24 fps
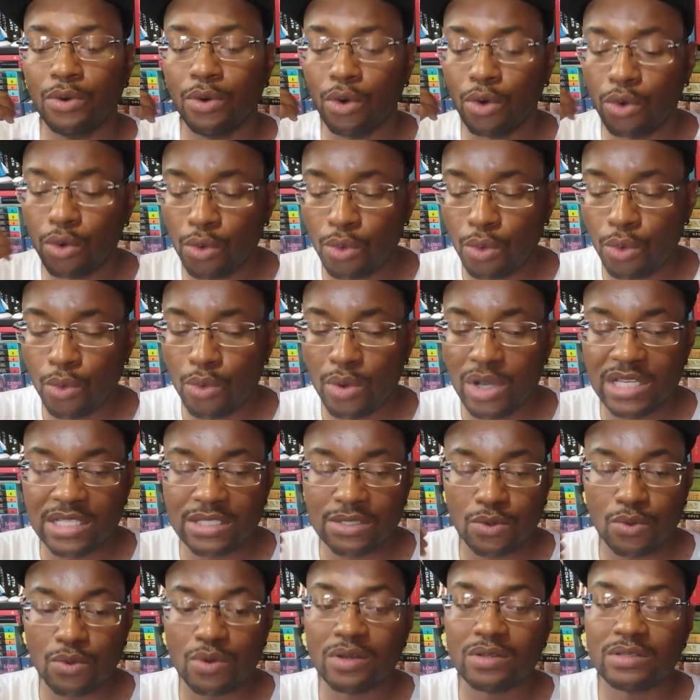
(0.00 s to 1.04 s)
who
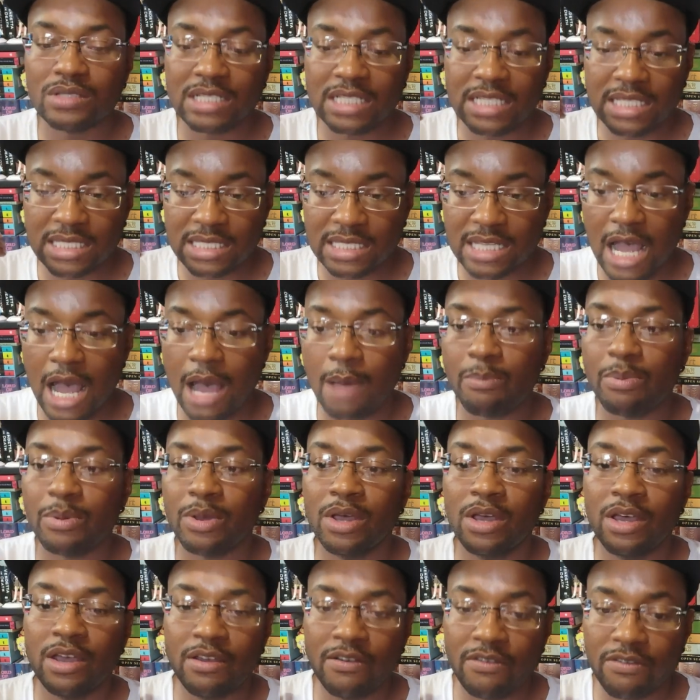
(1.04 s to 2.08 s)
is going to stop
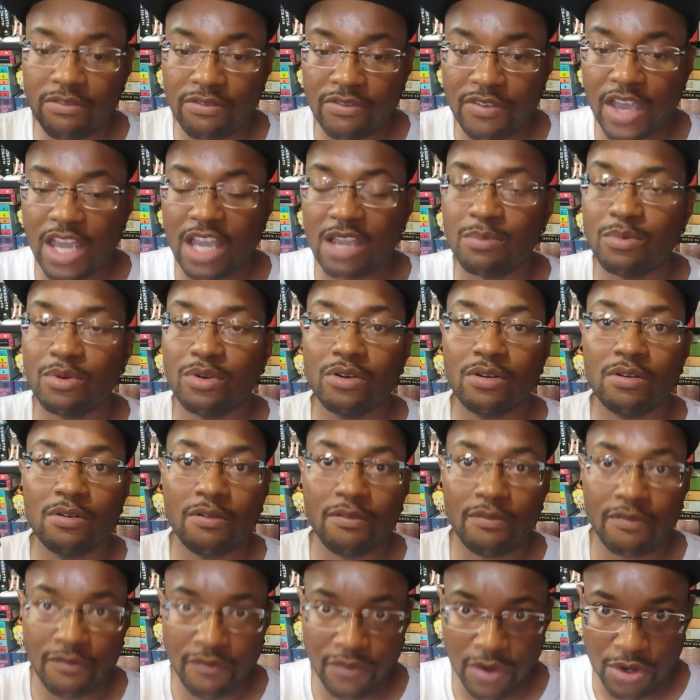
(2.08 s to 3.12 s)
Faber
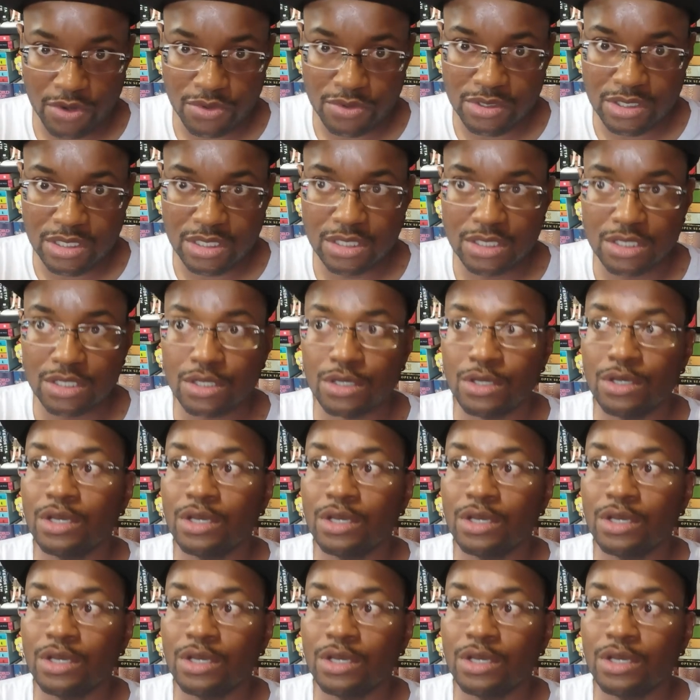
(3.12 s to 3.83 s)
first?